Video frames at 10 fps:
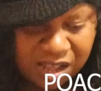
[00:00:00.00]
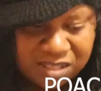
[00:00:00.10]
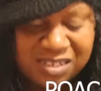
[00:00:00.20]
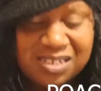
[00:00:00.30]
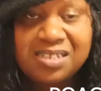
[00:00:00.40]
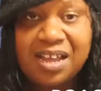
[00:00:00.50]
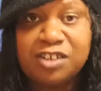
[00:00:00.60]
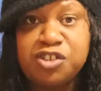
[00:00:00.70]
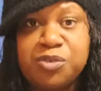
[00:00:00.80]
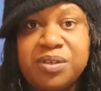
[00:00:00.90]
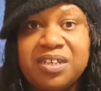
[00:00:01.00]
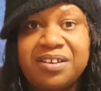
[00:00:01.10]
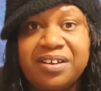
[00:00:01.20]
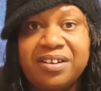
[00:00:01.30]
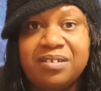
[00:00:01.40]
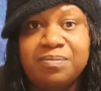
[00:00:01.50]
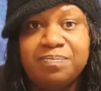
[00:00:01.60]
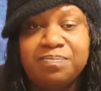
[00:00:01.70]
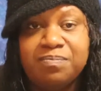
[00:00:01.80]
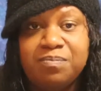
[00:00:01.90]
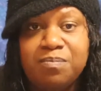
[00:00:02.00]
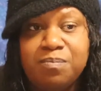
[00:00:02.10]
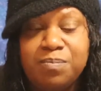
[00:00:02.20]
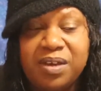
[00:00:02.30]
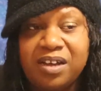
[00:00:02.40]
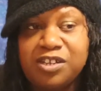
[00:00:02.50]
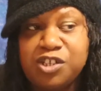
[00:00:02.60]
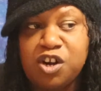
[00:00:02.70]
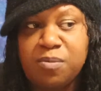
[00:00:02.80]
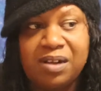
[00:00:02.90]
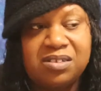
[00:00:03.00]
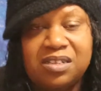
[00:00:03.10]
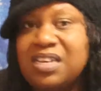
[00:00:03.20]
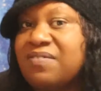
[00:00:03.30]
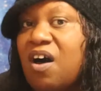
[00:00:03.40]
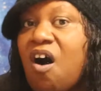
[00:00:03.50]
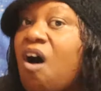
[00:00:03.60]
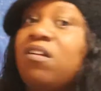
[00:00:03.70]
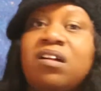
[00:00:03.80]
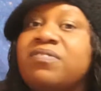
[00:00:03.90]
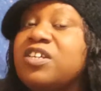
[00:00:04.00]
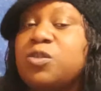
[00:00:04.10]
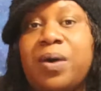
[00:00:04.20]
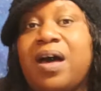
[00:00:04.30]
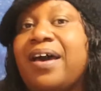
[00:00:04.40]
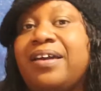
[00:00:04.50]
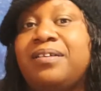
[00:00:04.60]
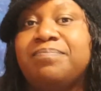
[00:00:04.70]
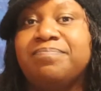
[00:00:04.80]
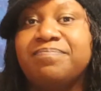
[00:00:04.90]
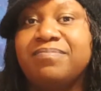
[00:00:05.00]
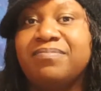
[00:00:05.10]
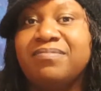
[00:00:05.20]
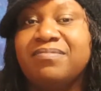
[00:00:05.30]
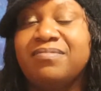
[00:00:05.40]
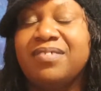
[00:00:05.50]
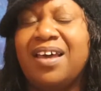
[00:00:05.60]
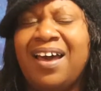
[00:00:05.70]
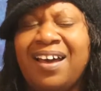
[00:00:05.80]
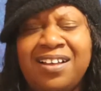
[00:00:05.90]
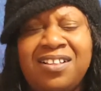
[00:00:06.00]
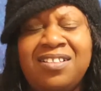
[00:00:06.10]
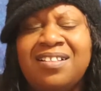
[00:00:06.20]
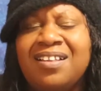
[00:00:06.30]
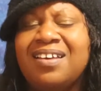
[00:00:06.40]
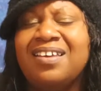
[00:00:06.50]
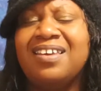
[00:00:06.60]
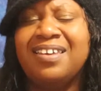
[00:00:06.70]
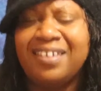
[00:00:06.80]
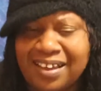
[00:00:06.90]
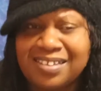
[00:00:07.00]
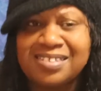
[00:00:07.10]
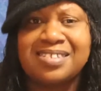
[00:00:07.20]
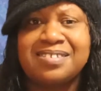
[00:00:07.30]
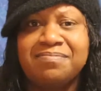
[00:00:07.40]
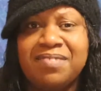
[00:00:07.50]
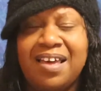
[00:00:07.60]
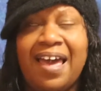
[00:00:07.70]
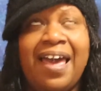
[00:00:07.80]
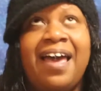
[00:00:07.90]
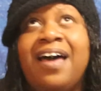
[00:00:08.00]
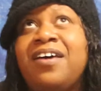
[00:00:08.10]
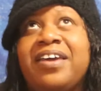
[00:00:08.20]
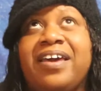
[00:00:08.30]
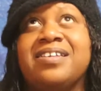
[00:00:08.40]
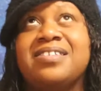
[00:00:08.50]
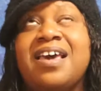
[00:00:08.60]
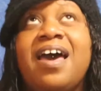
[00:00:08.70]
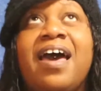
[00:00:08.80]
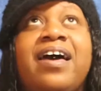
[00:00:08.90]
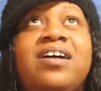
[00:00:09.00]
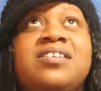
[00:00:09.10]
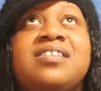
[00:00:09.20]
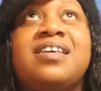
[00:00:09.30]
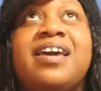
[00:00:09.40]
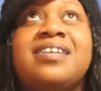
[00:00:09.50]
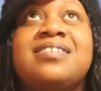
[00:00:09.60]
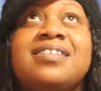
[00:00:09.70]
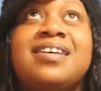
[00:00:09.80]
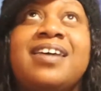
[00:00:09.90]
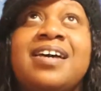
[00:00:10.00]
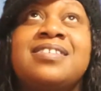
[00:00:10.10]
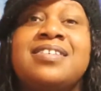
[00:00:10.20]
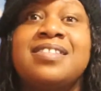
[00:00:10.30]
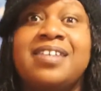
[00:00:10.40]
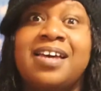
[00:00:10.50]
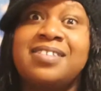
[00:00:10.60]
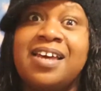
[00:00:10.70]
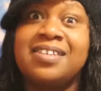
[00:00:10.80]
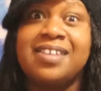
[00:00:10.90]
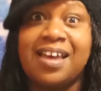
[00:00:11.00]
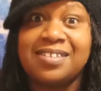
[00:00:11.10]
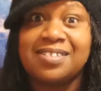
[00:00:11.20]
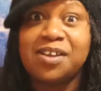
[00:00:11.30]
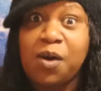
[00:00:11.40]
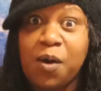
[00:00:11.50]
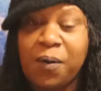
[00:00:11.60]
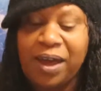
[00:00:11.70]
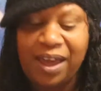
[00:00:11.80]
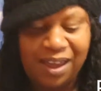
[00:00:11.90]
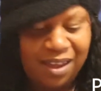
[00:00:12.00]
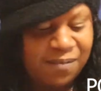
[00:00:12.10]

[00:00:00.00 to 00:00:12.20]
This is actually really good because you're about to leave all of this behind. Hell yes. Hell yes. Hell to the yes, to the yes, to the yes, yes, yes. Okay?